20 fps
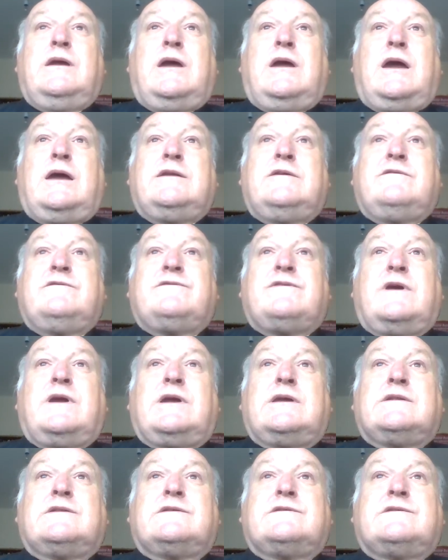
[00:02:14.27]
And in
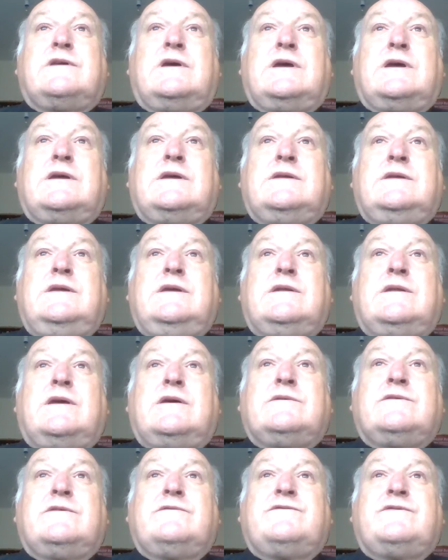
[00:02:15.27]
fact, you
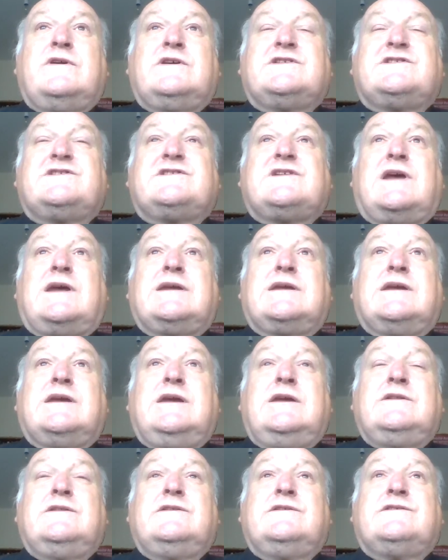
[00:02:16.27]
know, the first tank
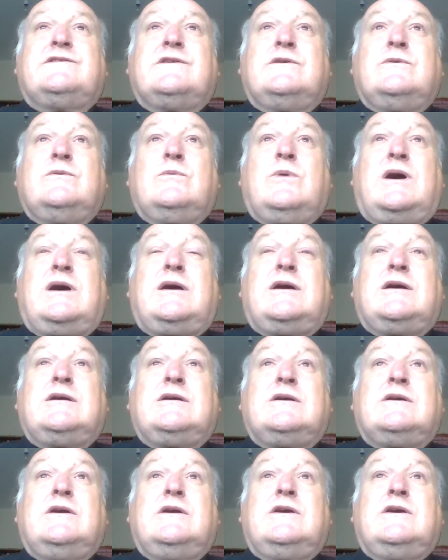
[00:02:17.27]
into
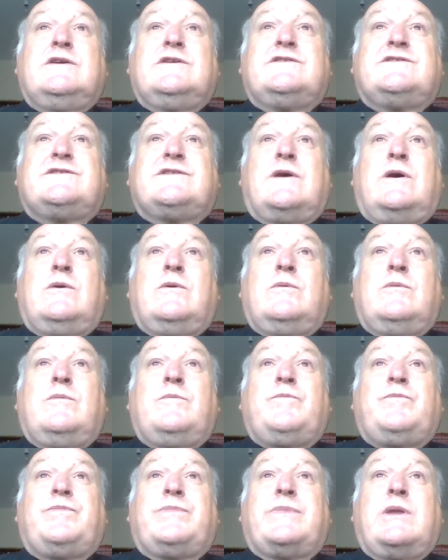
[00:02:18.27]
Seoul
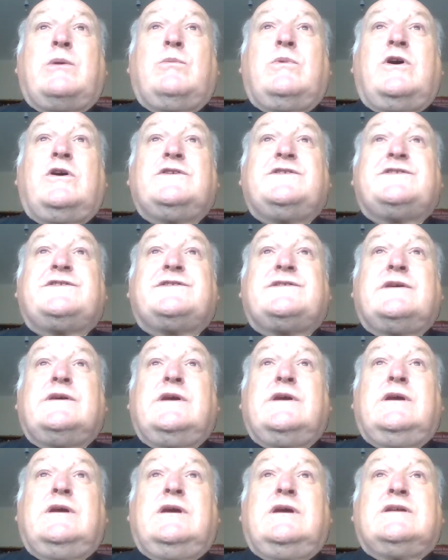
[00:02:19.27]
was
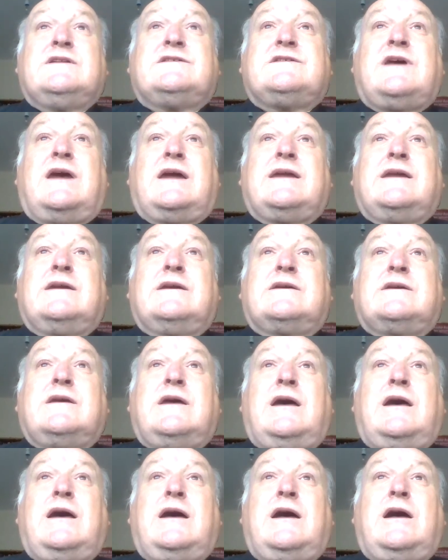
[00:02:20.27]
tank
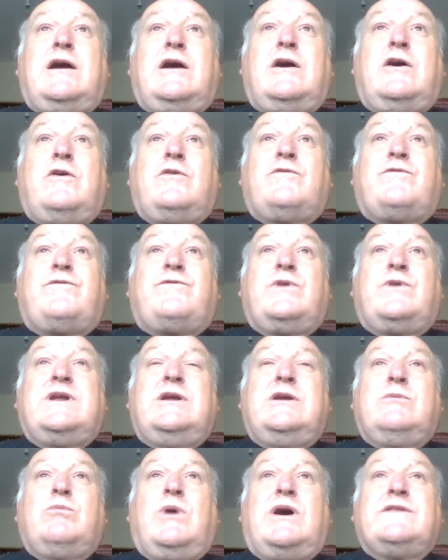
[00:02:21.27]

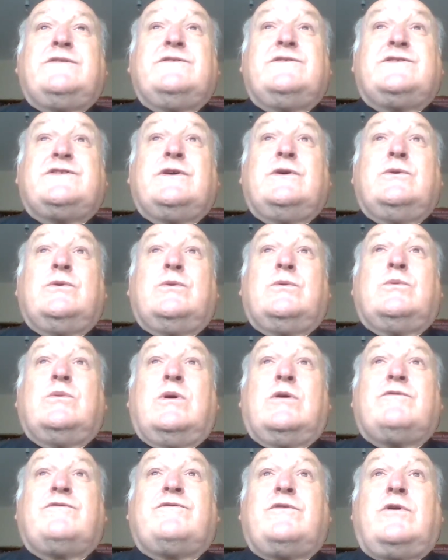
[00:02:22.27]
312
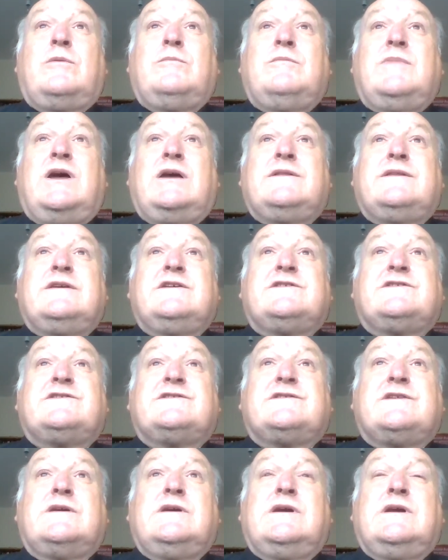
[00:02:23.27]
from
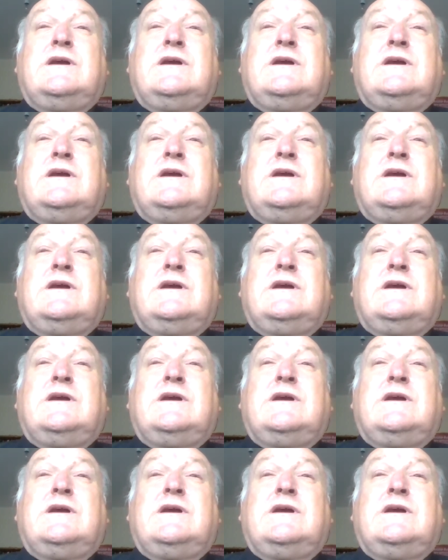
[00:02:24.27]
this